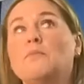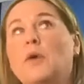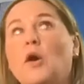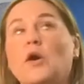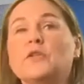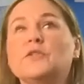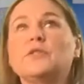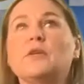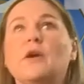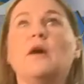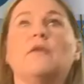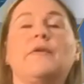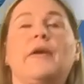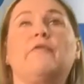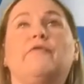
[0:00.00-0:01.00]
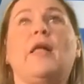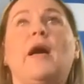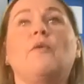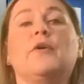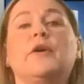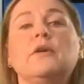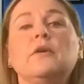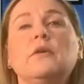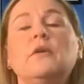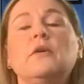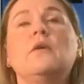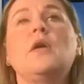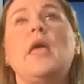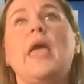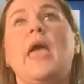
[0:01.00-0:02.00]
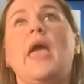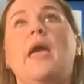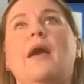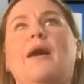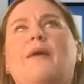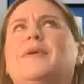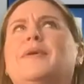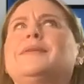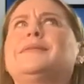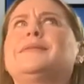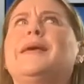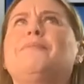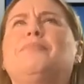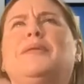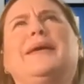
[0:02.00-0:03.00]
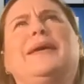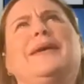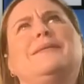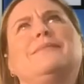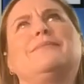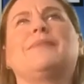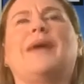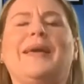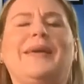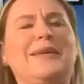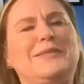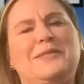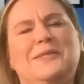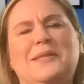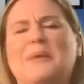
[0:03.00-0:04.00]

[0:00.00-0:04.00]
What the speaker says: parts of a flower. I want to say plant, I guess the